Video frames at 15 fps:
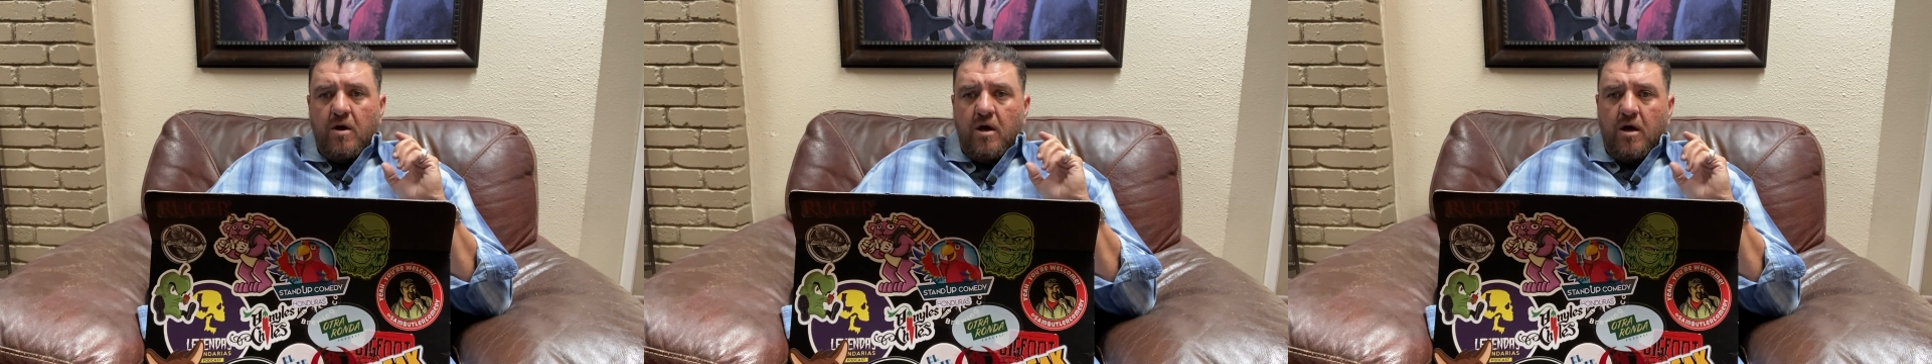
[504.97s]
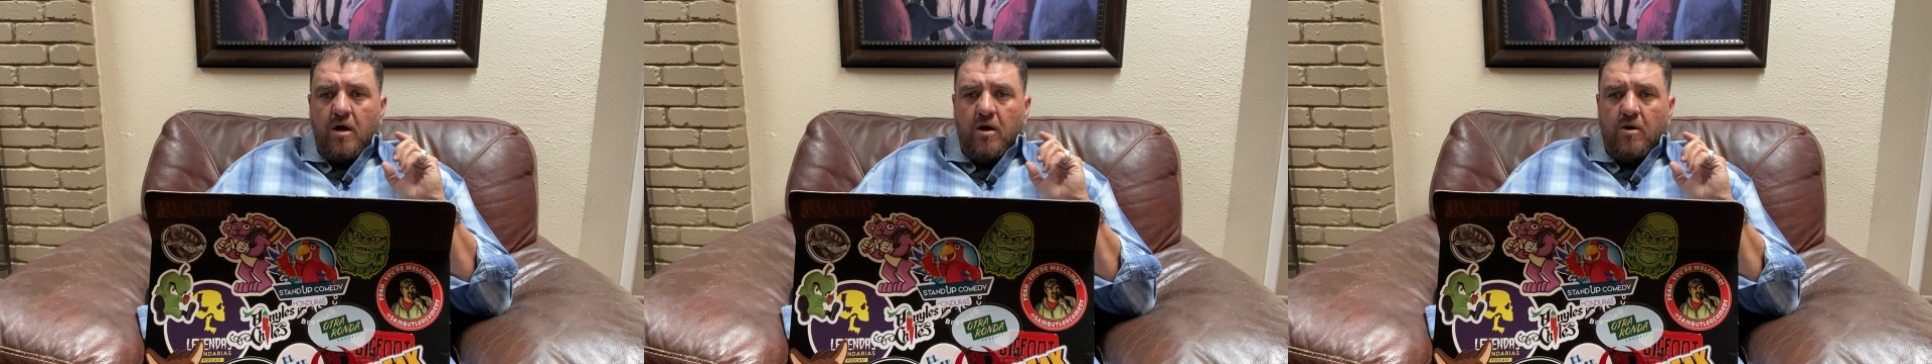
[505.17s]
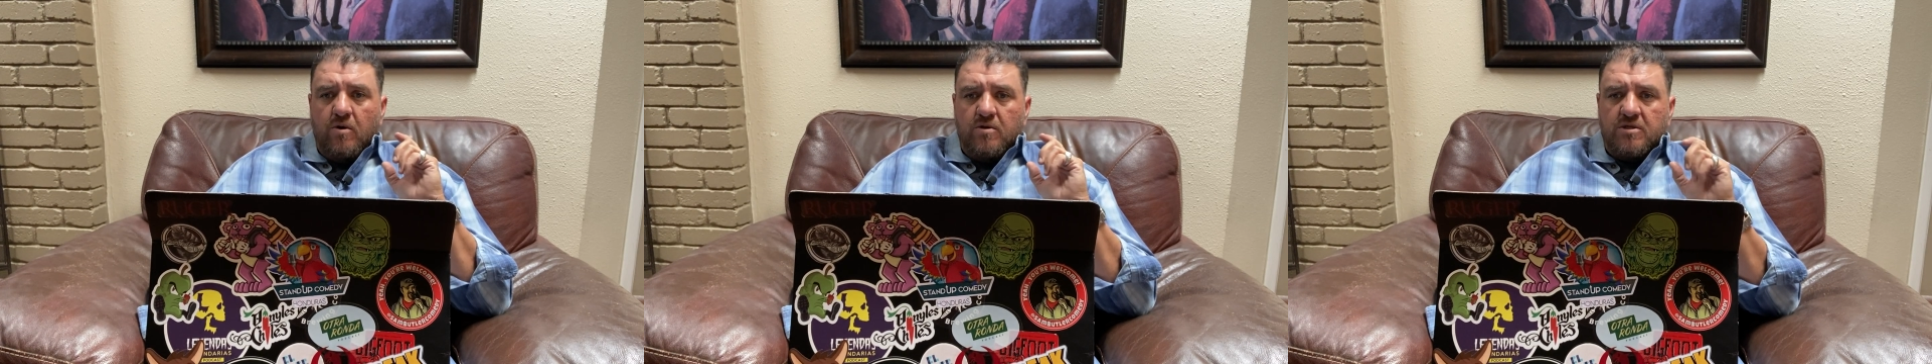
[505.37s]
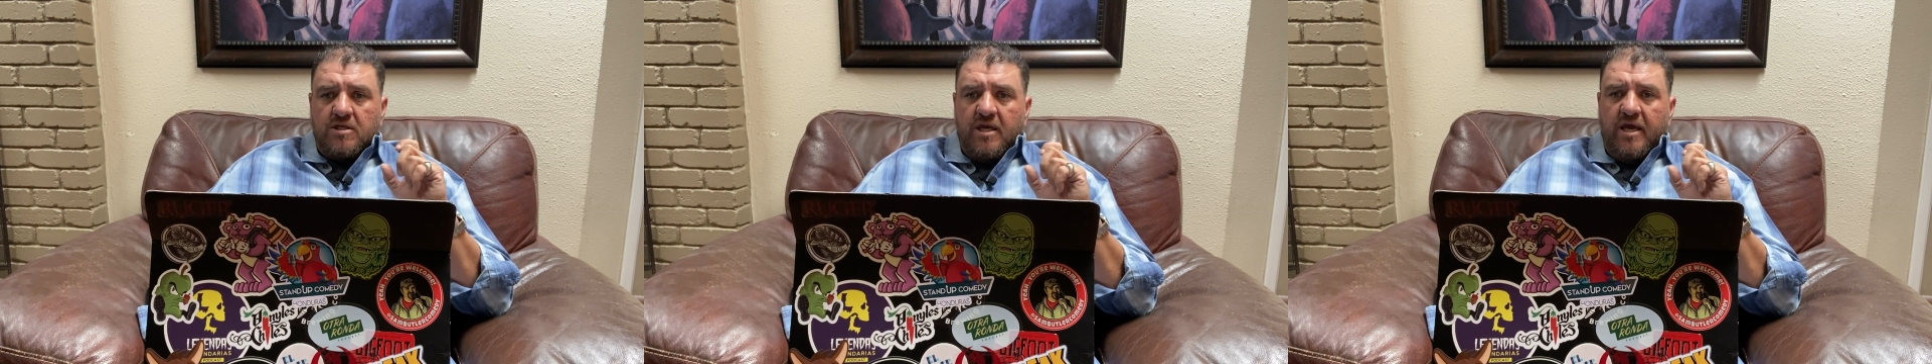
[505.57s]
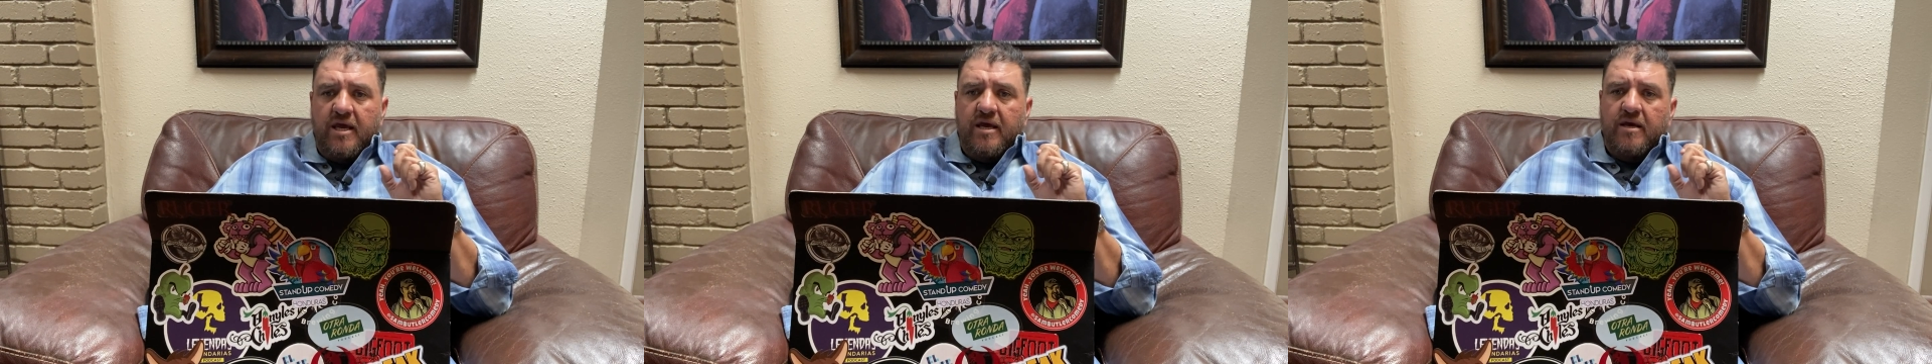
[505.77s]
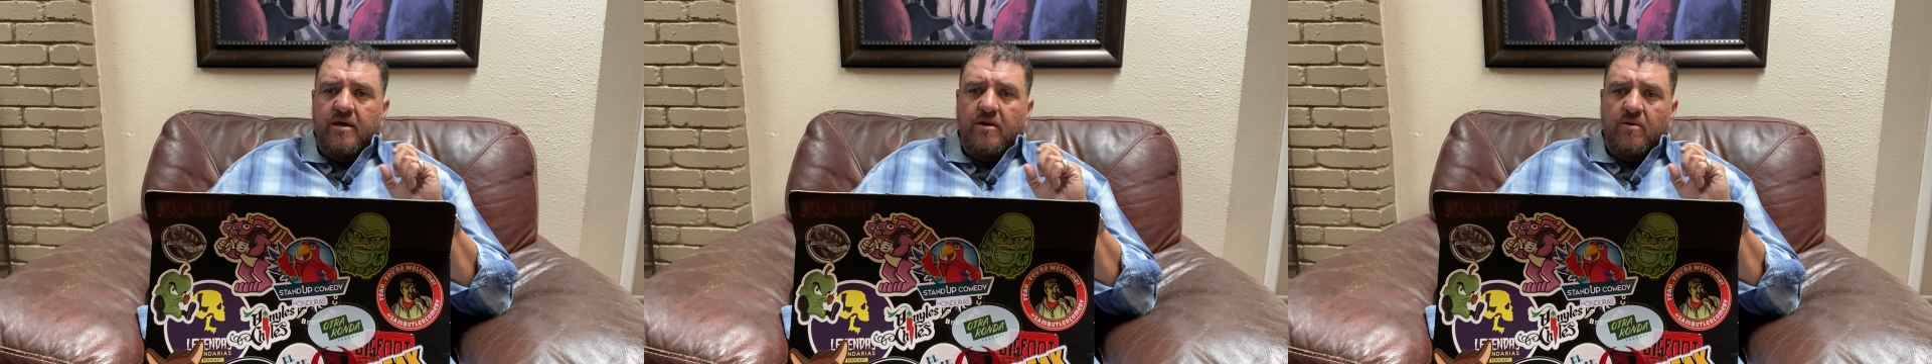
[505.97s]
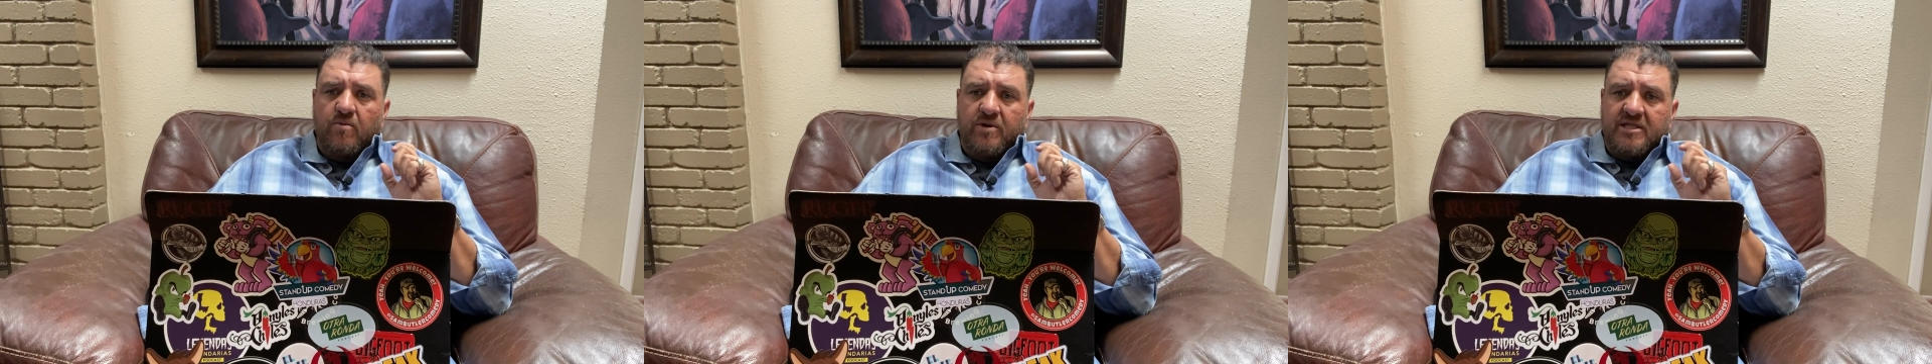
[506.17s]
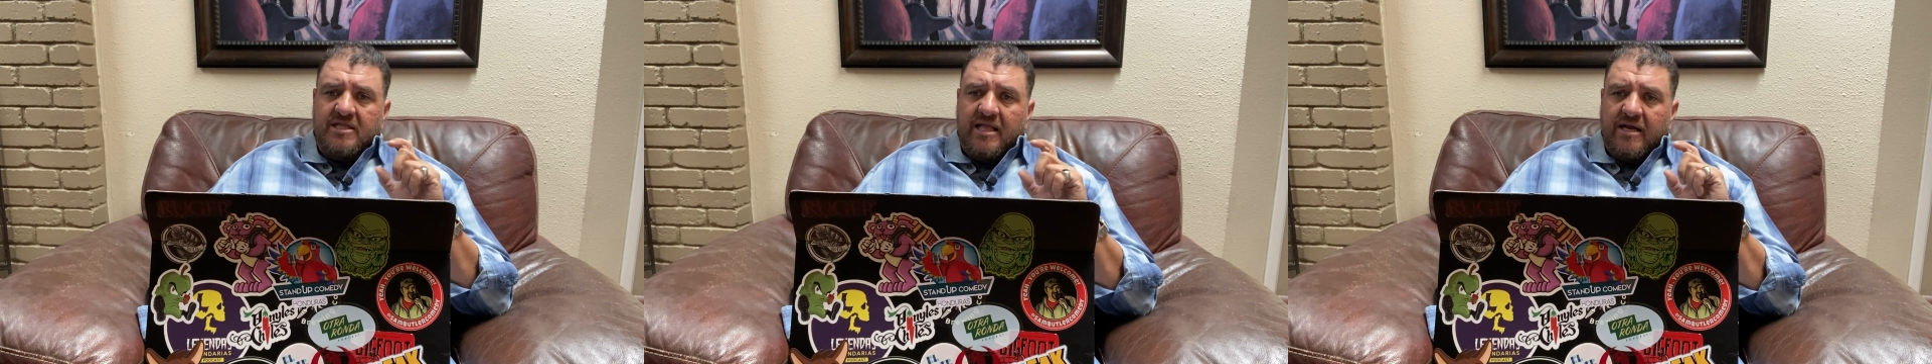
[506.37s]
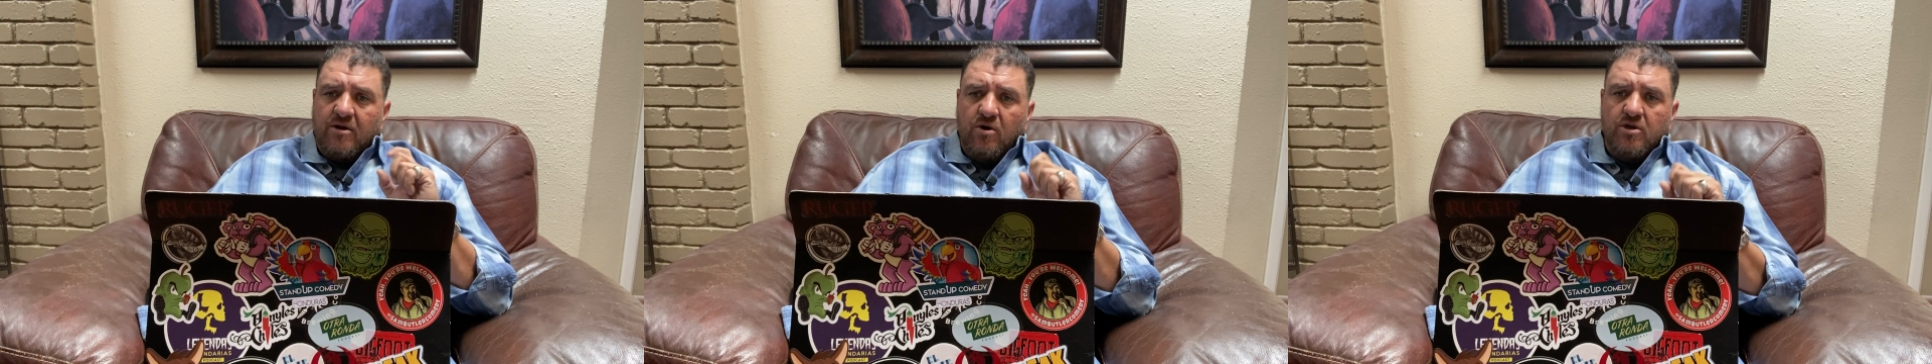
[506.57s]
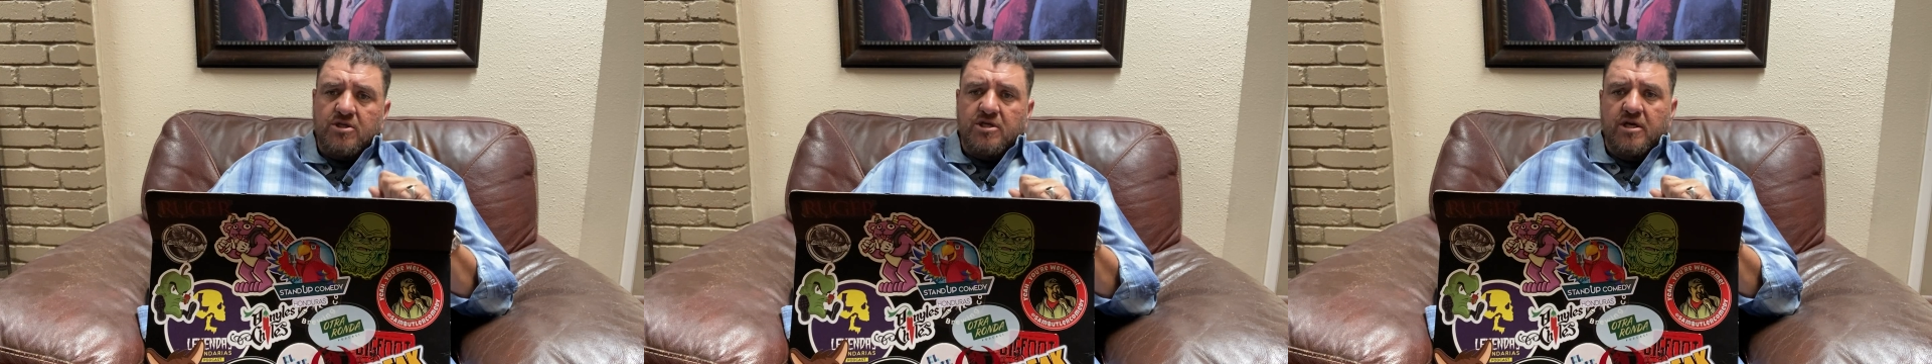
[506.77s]
Jose
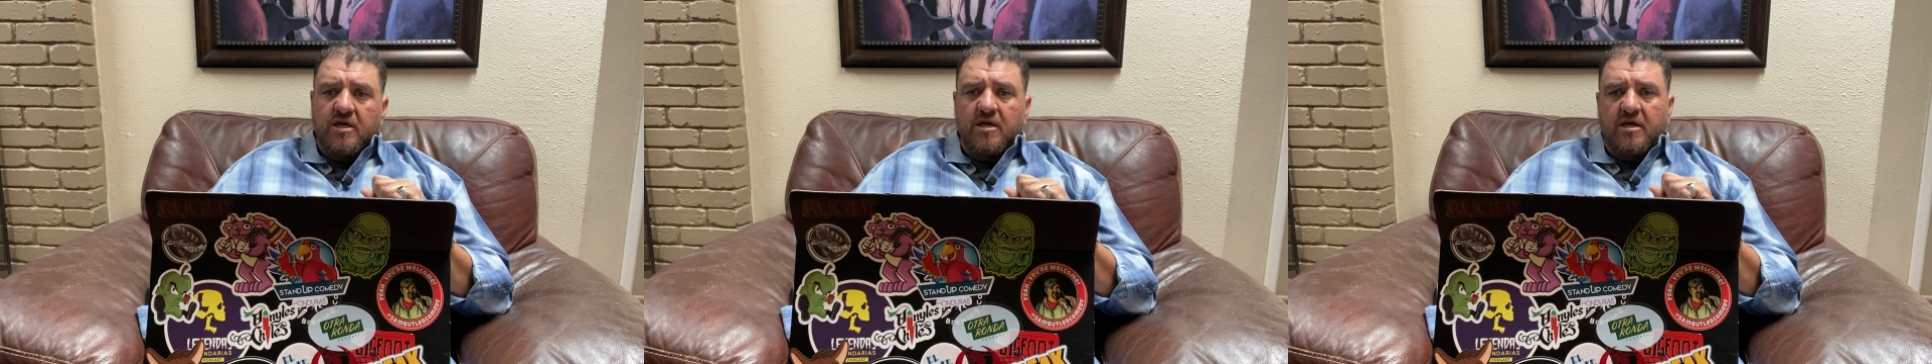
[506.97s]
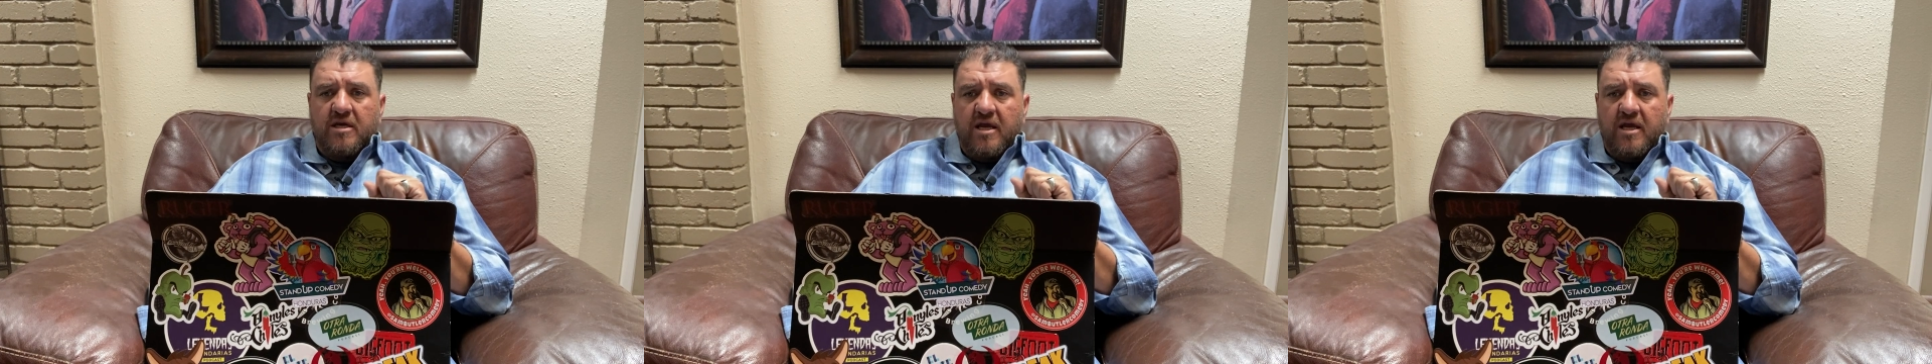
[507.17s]
Huitlacoche